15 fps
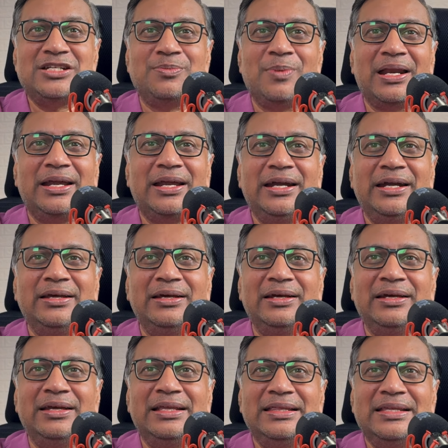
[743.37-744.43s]
market.
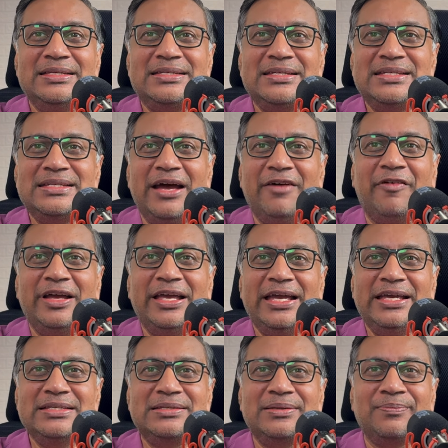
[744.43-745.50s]
This is
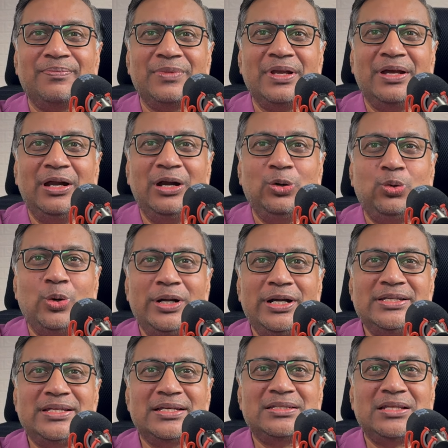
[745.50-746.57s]
FIIs.
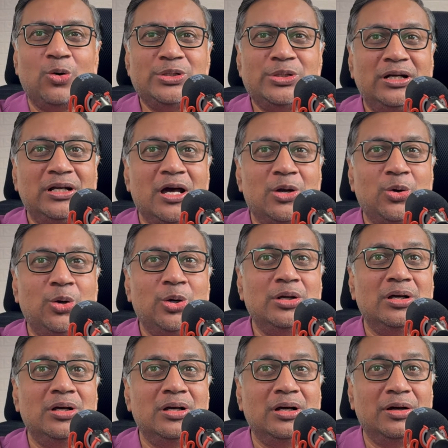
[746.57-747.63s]
26,000 crore.
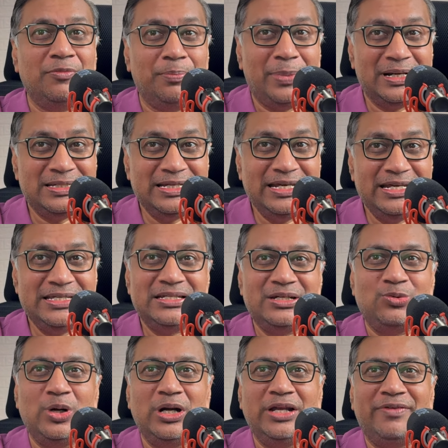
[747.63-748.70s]
Purchased,
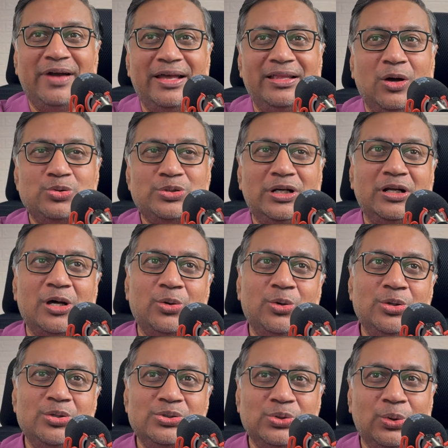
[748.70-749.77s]
25,000
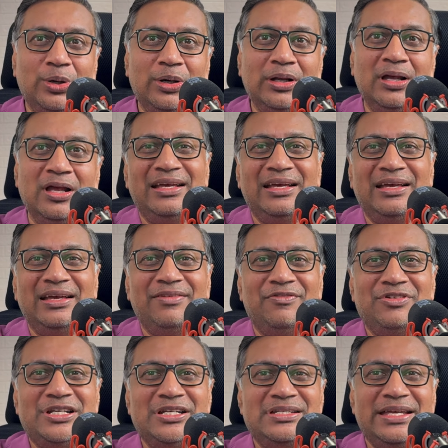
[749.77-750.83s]
crore sold,
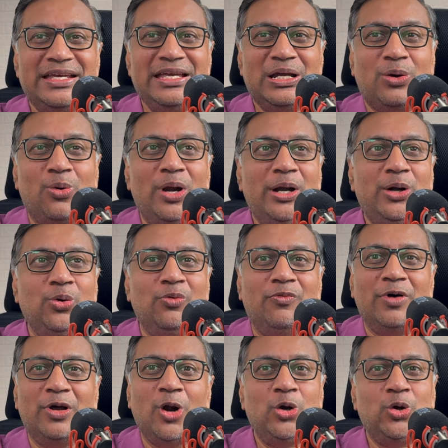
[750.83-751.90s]
which is equivalent to
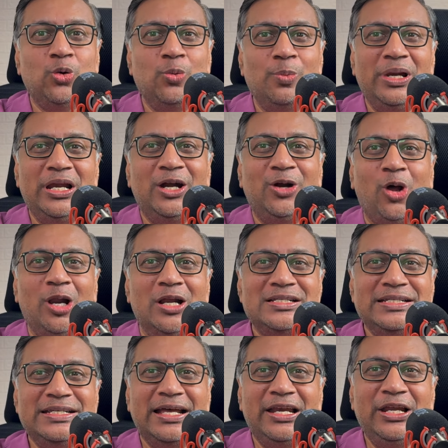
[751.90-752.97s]
$1 or $2 billion
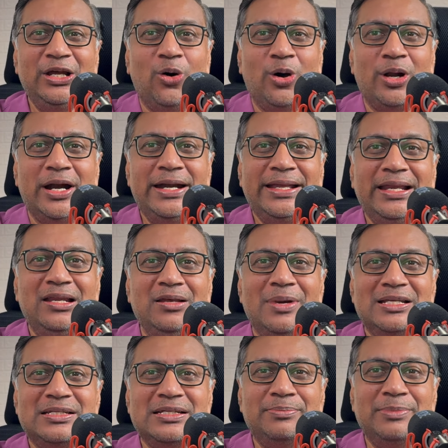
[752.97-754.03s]
nearly on a daily
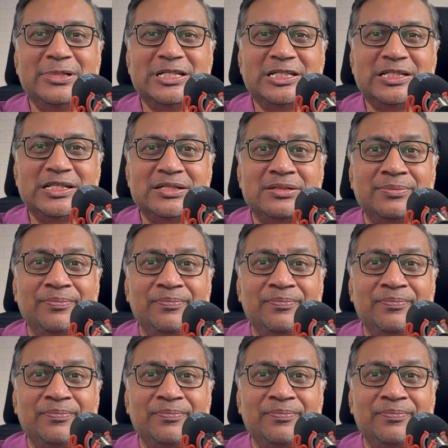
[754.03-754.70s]
basis.